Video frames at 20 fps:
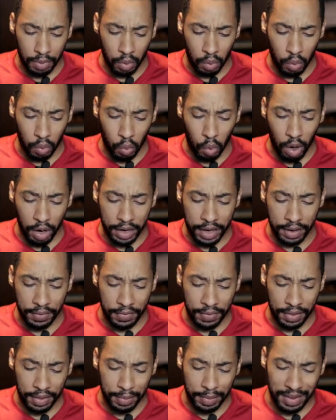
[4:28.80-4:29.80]
working
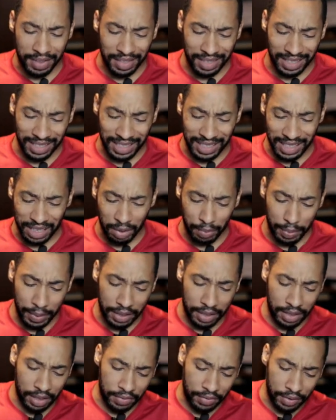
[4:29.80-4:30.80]
for them is a little
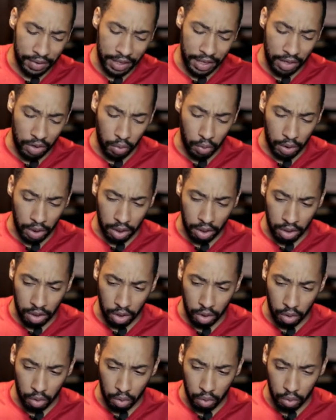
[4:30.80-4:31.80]
bit differently. You want to
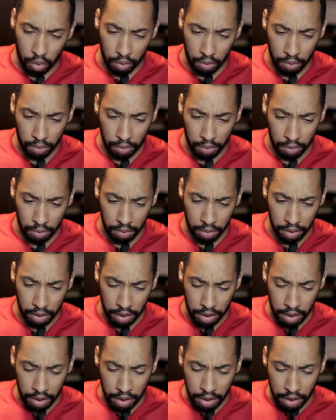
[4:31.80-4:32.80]
go
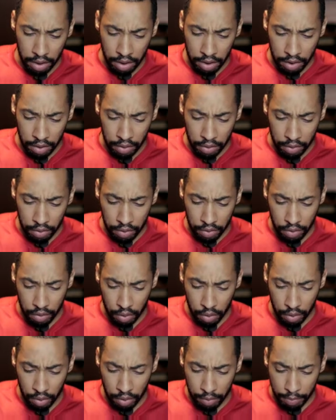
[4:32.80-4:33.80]

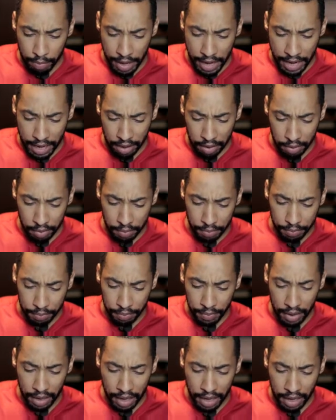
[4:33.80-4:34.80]
to the bottom,
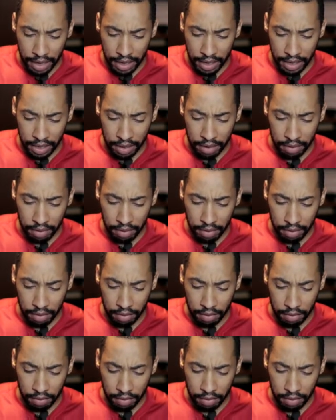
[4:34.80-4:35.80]
and
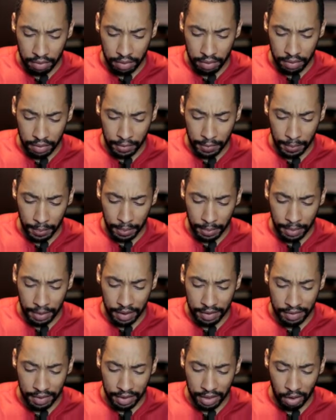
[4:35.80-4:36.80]

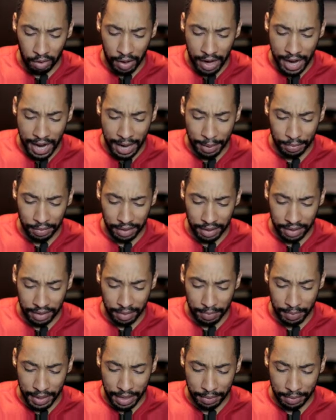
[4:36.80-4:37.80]
there's a little option at
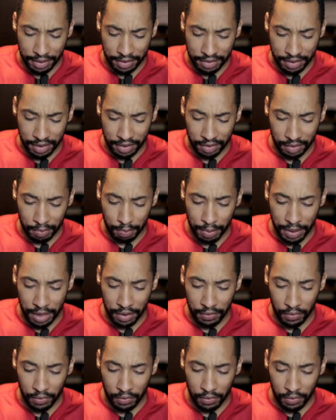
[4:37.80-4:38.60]
the bottom that says be a